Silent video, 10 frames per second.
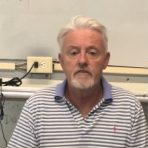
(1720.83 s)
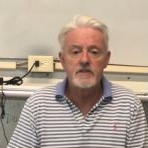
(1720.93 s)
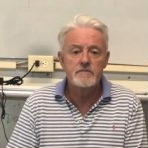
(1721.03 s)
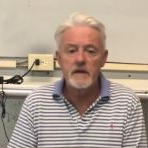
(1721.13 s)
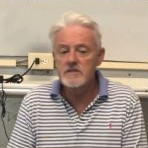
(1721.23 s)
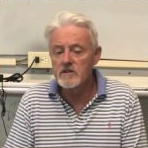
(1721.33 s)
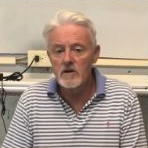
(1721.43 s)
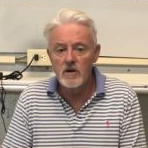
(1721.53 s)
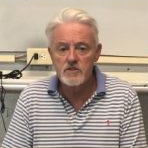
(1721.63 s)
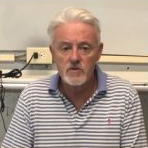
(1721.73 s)
Fence of
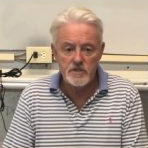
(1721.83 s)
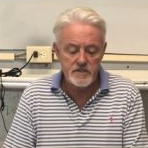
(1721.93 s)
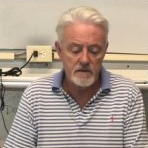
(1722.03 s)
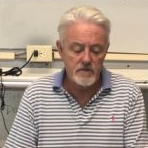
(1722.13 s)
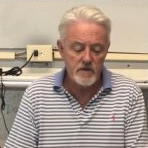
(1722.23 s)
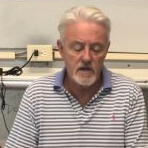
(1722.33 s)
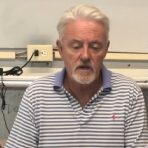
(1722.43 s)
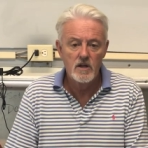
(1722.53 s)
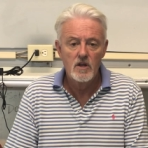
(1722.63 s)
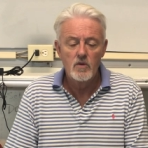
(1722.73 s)
Benzodol, it's all the same
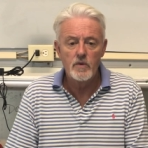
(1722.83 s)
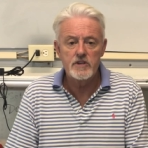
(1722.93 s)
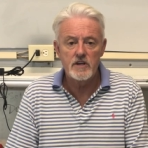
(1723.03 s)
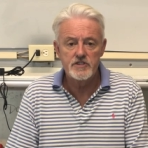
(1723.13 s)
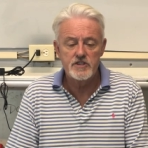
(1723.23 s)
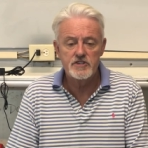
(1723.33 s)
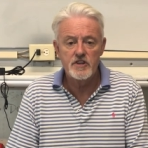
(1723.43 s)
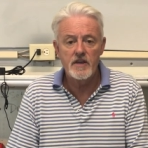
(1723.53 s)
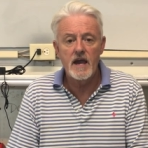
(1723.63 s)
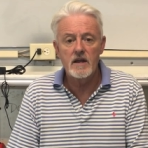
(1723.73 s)
thing. We transition
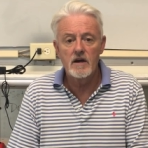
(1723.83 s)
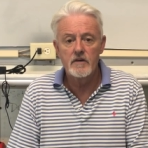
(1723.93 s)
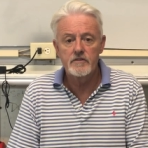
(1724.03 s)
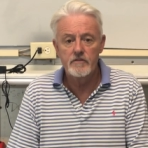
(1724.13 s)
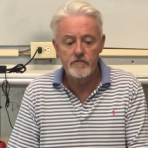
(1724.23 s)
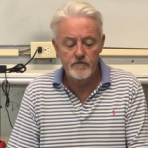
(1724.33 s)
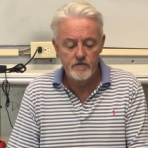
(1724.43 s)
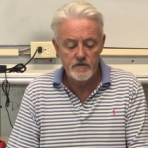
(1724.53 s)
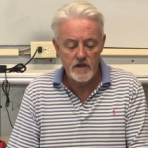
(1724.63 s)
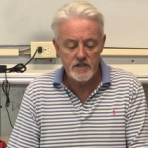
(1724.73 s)
to that after
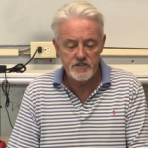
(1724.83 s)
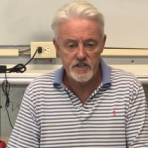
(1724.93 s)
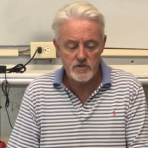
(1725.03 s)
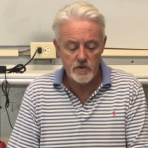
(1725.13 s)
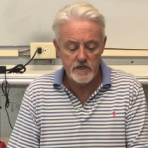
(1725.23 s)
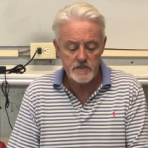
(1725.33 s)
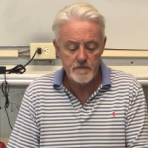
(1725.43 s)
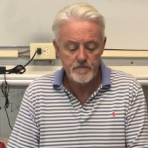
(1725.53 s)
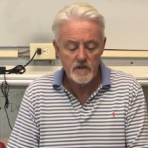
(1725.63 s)
at six weeks.